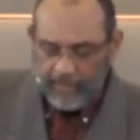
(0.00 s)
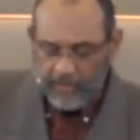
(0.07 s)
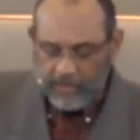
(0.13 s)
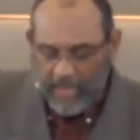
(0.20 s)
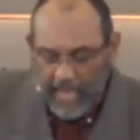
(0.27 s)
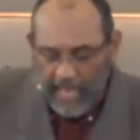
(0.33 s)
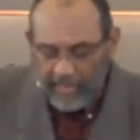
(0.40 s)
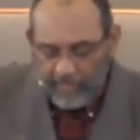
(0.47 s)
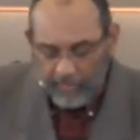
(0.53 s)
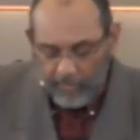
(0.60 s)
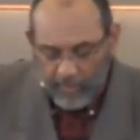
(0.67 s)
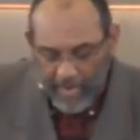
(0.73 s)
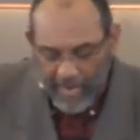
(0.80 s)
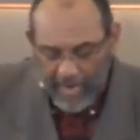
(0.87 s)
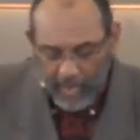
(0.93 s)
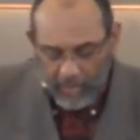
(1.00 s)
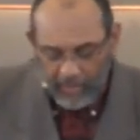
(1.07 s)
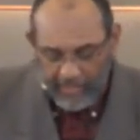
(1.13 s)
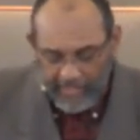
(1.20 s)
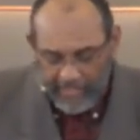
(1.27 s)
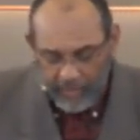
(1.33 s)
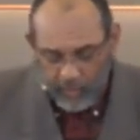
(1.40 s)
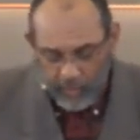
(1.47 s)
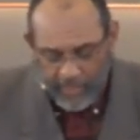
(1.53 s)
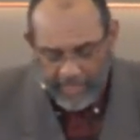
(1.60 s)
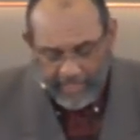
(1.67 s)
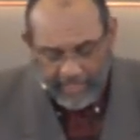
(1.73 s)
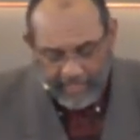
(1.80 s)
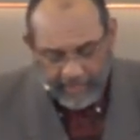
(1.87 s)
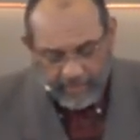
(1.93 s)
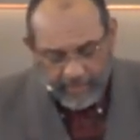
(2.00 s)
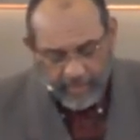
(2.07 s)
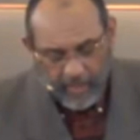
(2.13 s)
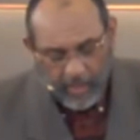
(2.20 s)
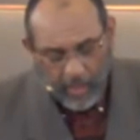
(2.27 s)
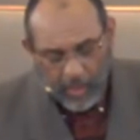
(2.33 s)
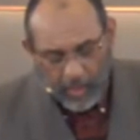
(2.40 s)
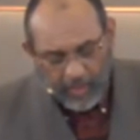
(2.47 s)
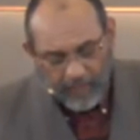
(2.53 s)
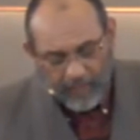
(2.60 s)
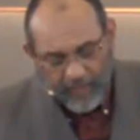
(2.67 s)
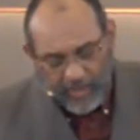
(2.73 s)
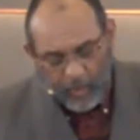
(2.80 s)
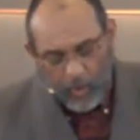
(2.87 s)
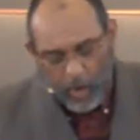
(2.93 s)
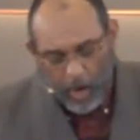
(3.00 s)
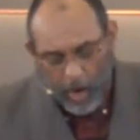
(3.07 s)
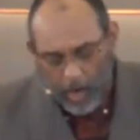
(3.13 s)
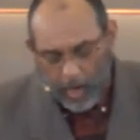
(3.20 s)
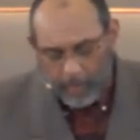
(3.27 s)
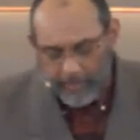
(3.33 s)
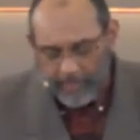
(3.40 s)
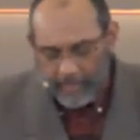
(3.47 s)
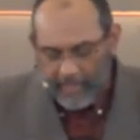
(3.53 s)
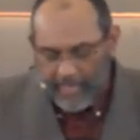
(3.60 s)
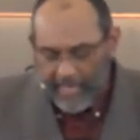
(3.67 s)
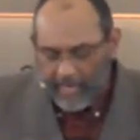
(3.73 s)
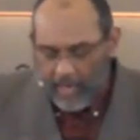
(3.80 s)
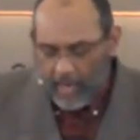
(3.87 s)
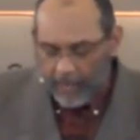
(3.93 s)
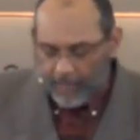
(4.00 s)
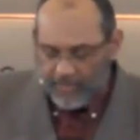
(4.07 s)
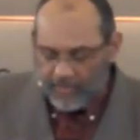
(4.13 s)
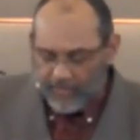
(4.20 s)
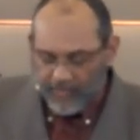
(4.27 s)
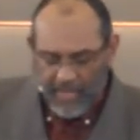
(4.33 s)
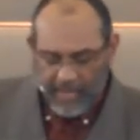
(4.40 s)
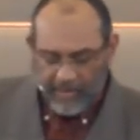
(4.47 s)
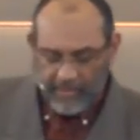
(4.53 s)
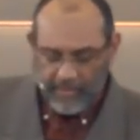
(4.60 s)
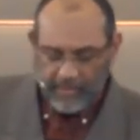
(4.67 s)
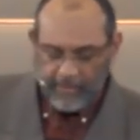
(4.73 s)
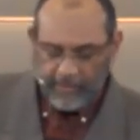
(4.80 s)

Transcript: John Brown led a raid on a federal armor at Harper's Ferry.